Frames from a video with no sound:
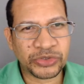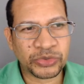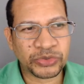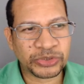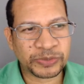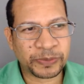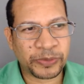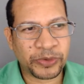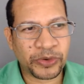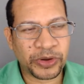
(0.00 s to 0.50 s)

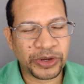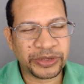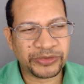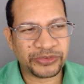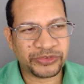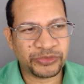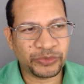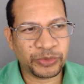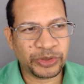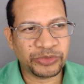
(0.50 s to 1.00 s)
those
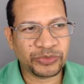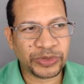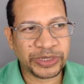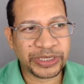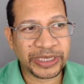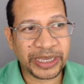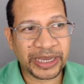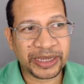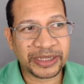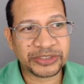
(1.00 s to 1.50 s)
points with
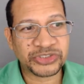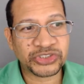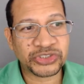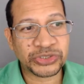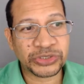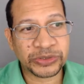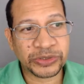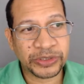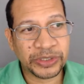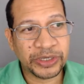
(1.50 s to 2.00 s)
regards
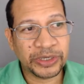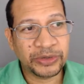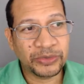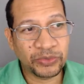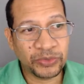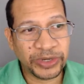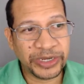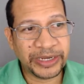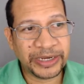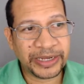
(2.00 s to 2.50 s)
to
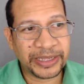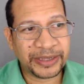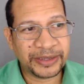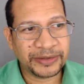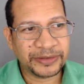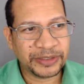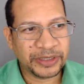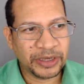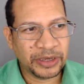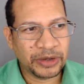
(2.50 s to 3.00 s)

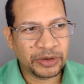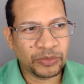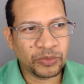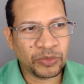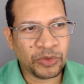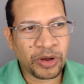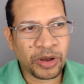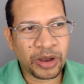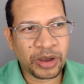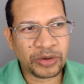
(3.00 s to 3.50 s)
really
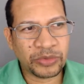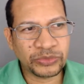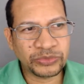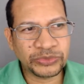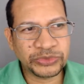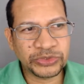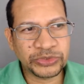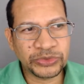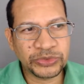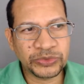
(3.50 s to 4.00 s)
how
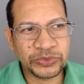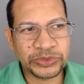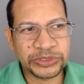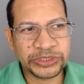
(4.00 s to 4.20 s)
do you